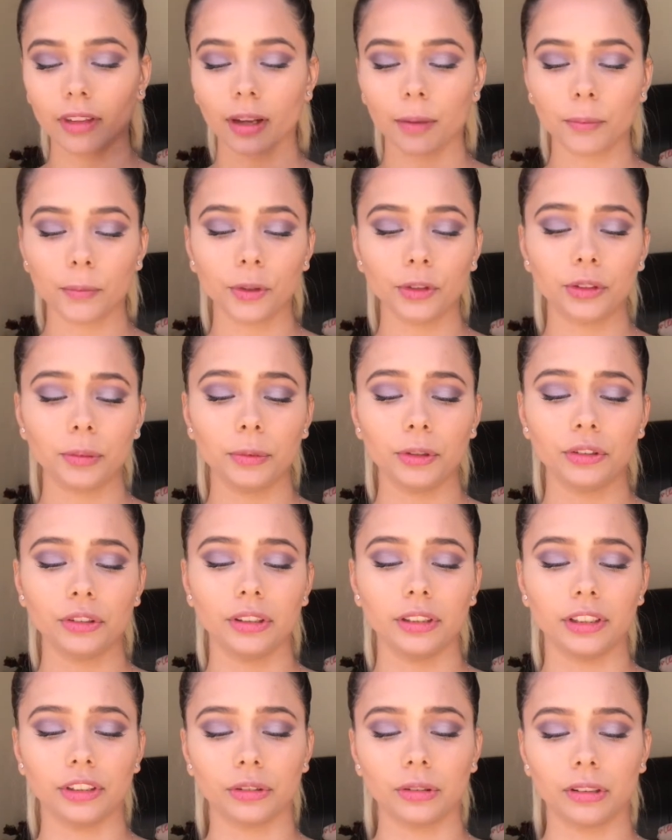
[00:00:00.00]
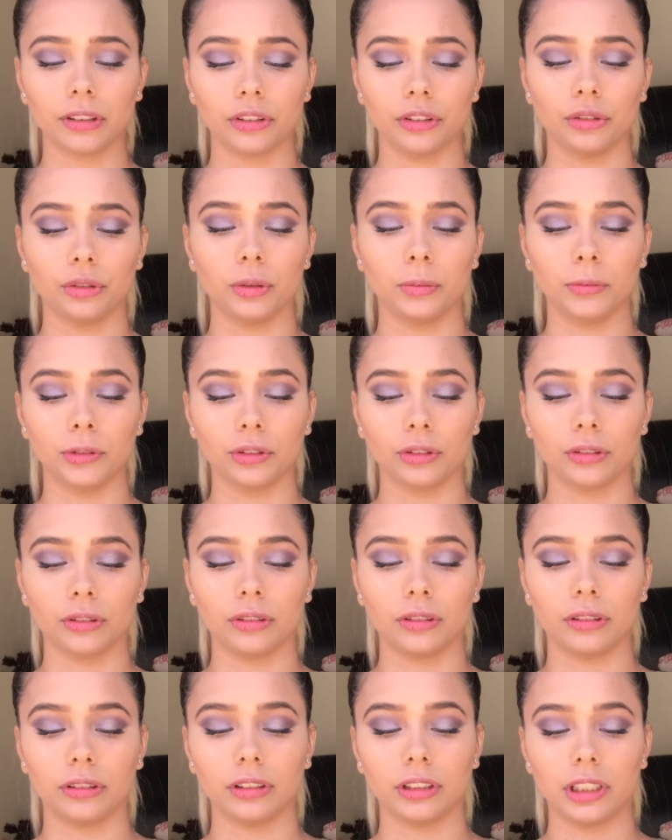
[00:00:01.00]
I'm going to be using this one because it's almost
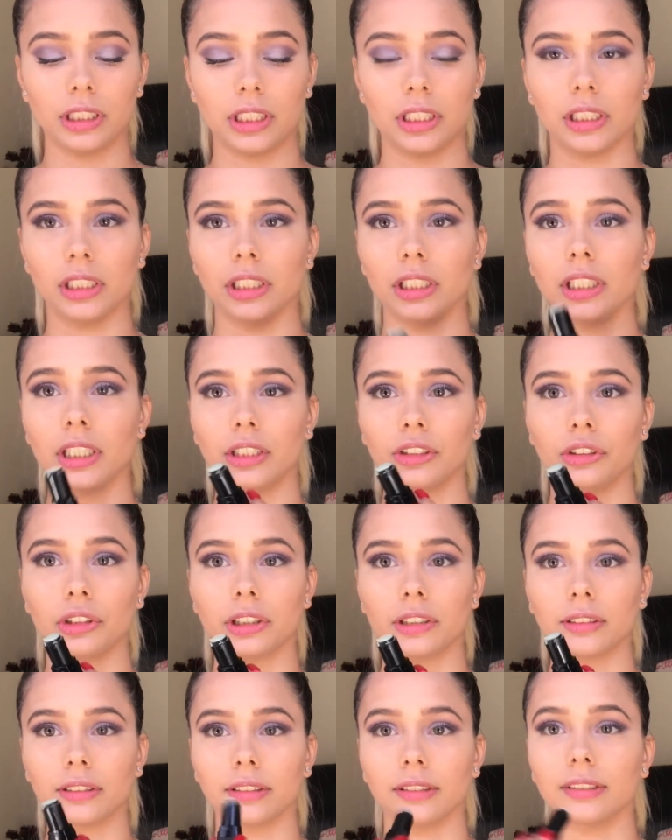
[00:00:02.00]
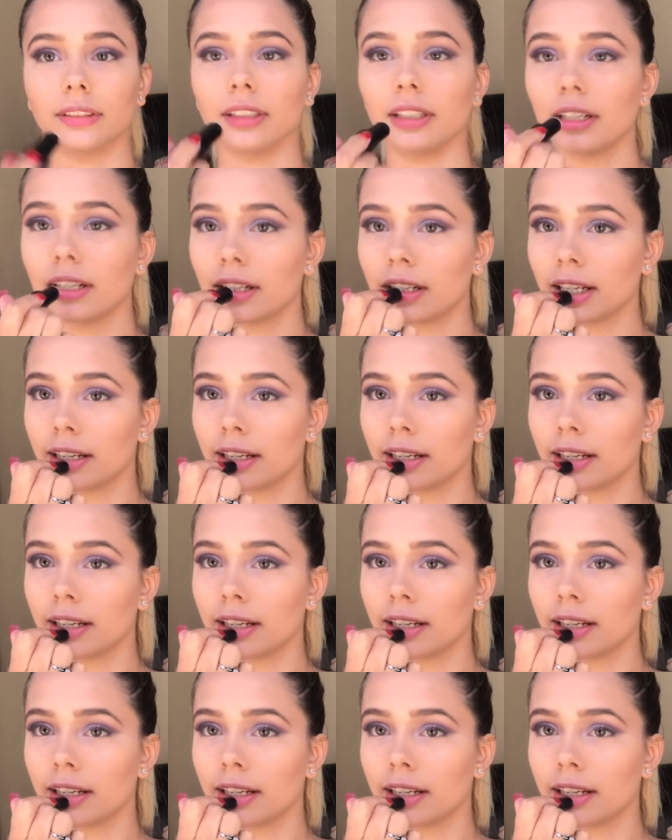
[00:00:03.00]
done, as you guys can see.